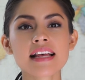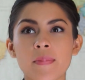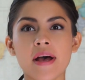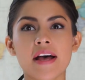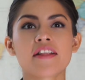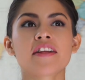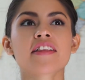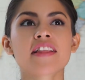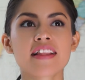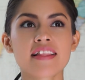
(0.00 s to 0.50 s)
But
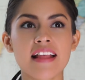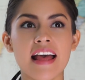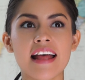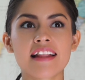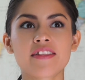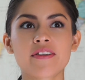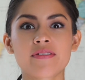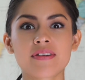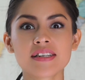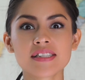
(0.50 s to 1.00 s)
other than
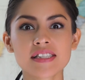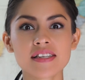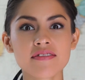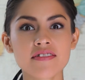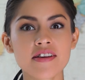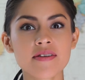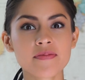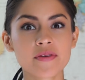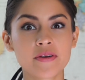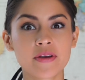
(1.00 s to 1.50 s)
that, the rest of
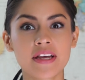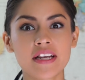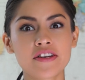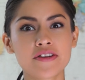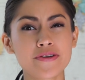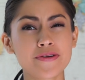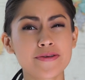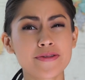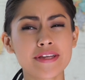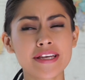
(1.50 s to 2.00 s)
them, you can
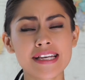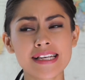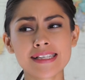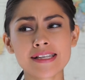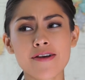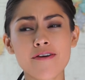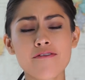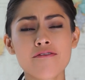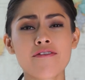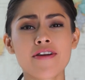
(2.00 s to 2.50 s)
do these
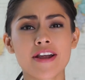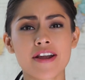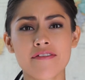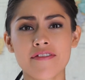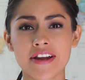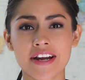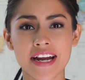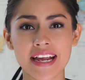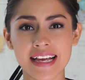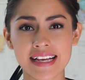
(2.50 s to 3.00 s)
very,
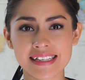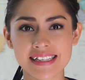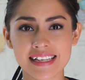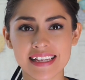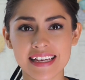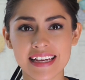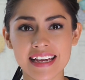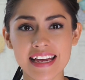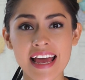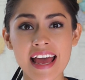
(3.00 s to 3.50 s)
very
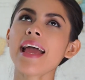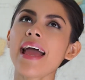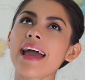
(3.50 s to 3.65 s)
easily.